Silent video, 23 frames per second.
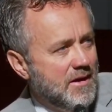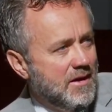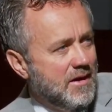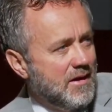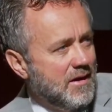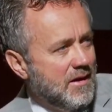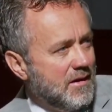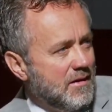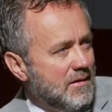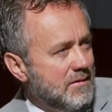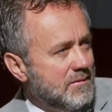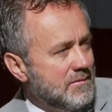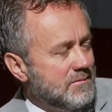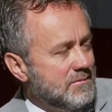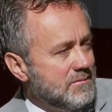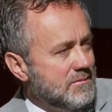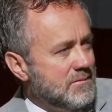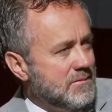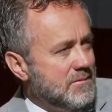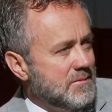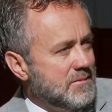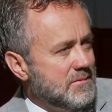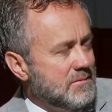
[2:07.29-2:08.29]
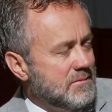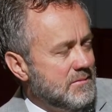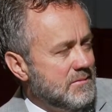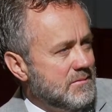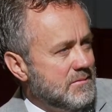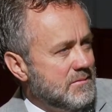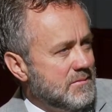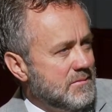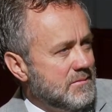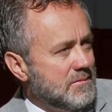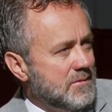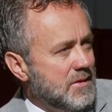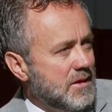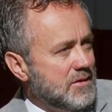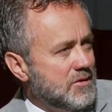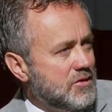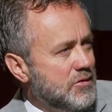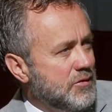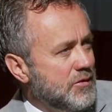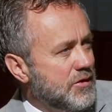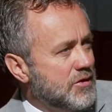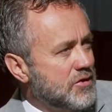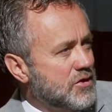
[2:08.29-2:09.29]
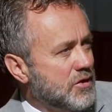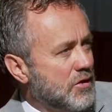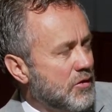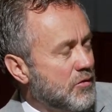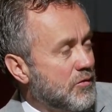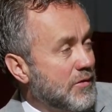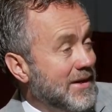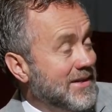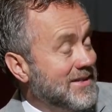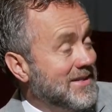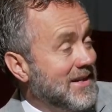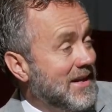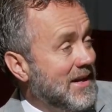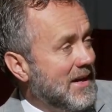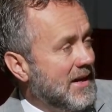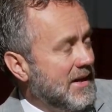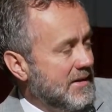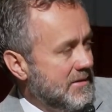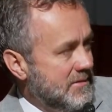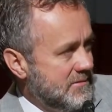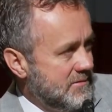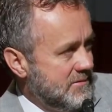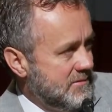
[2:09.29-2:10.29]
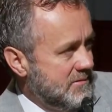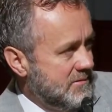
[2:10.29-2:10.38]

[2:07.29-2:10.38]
Um, and two years ago, Greg died.